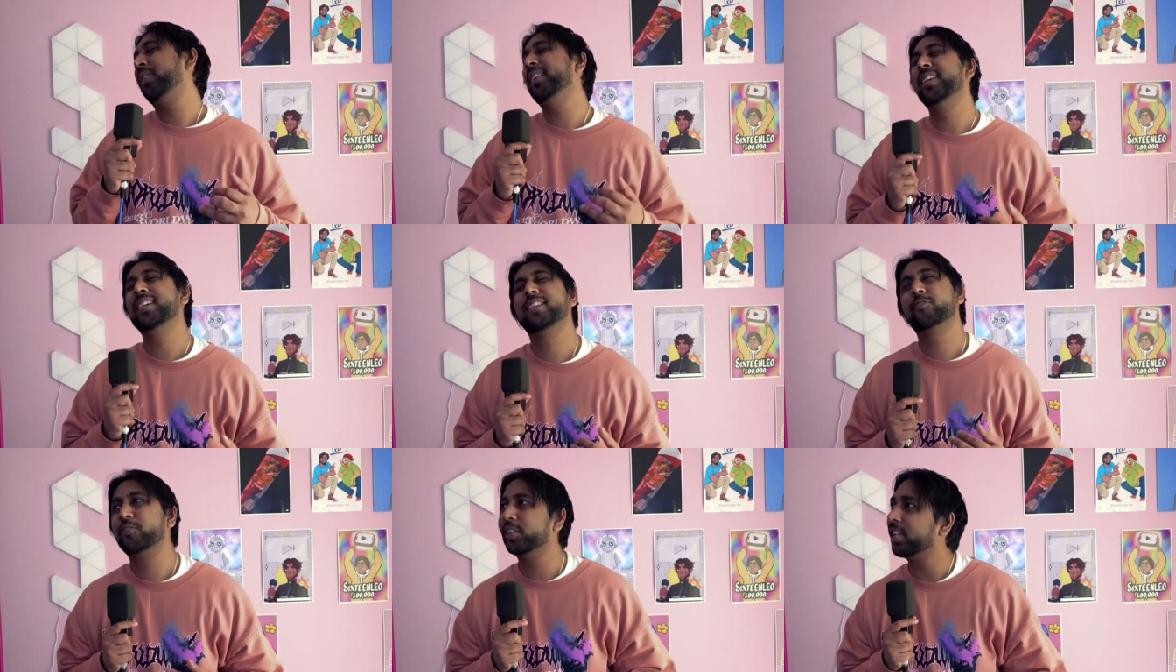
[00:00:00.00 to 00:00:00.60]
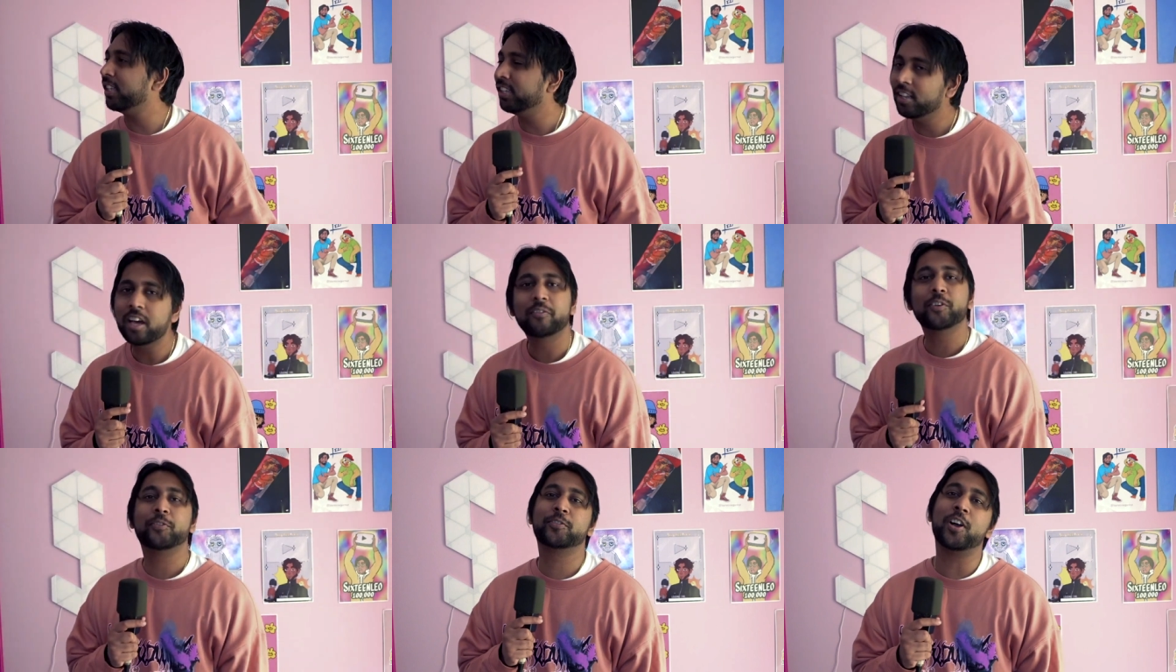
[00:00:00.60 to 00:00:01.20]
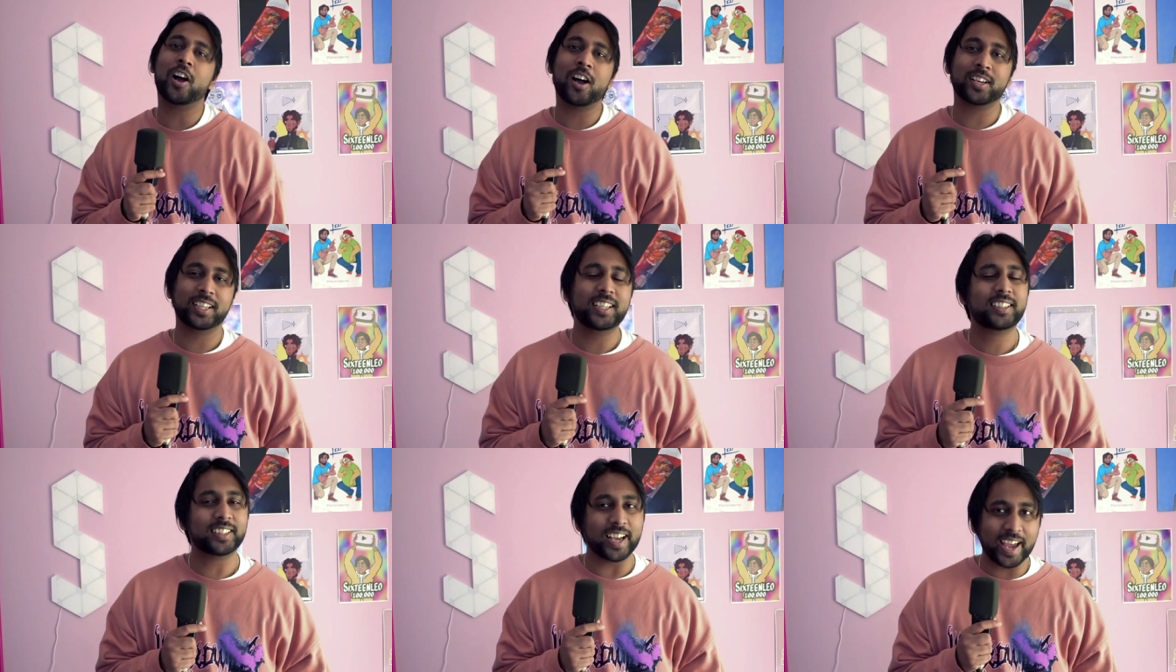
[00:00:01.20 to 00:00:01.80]
please, for the love of God,
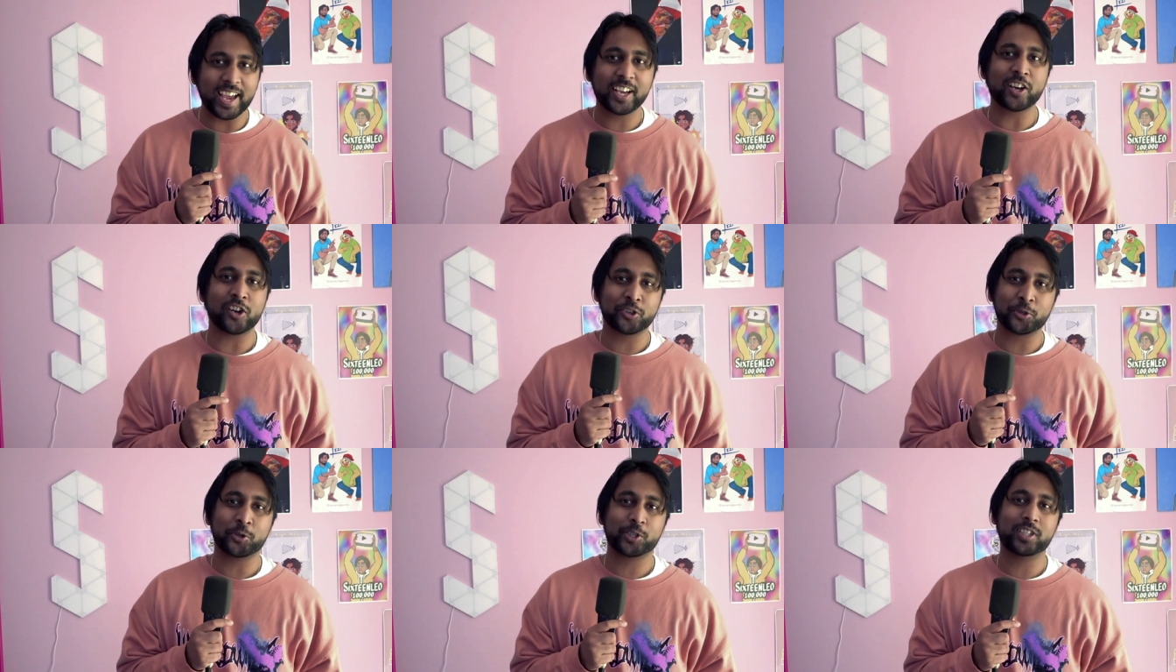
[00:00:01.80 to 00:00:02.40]
eat the egg on your